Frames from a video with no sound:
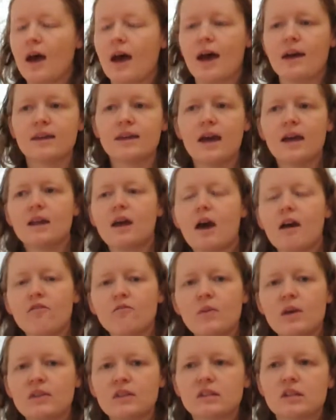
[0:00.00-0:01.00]
Again,
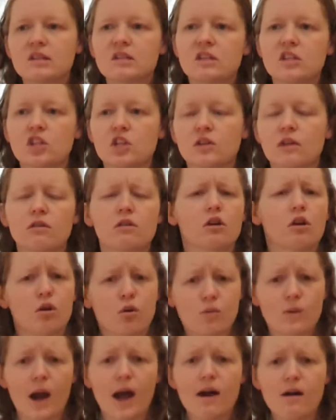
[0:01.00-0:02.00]
I've made the decision that the
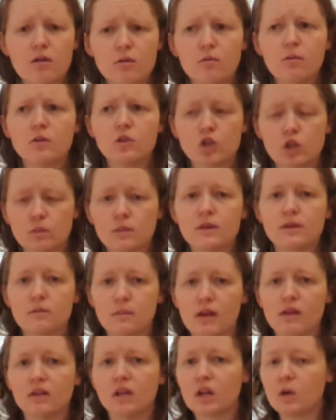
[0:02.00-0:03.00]
chorale should be the
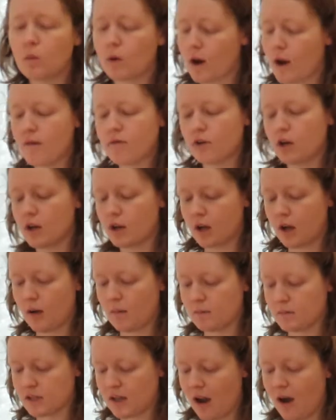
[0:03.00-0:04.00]
melody wherever it
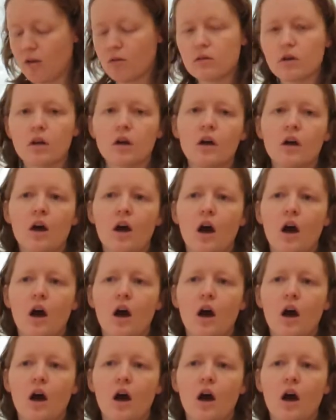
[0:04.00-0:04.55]
comes out.